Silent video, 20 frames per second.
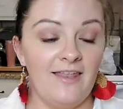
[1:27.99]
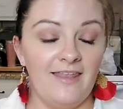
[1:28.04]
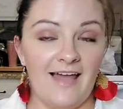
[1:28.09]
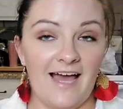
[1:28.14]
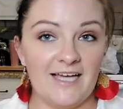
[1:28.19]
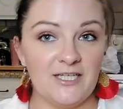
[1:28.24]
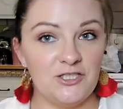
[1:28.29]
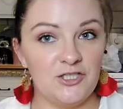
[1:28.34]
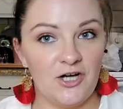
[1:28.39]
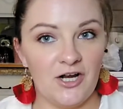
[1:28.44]

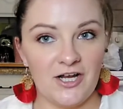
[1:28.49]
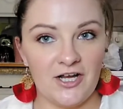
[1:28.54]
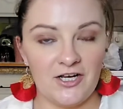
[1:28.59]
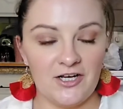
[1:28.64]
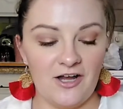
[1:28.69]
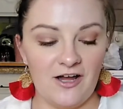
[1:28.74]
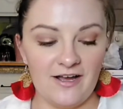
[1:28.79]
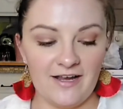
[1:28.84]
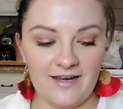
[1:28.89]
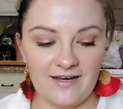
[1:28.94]
Last year I
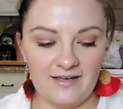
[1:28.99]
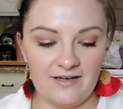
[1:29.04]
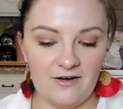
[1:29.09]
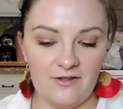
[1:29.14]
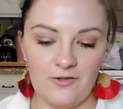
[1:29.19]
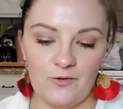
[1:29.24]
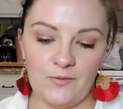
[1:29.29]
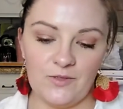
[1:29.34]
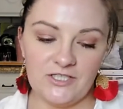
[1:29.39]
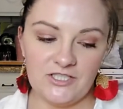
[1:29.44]
could not get in
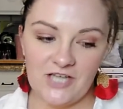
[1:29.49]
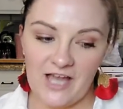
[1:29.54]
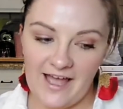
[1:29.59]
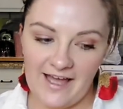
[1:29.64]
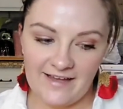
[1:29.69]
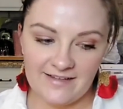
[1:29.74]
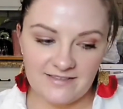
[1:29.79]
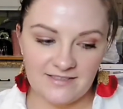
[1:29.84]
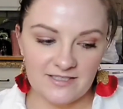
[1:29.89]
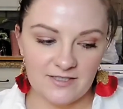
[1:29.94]
on the witch
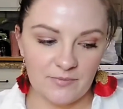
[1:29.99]
hats.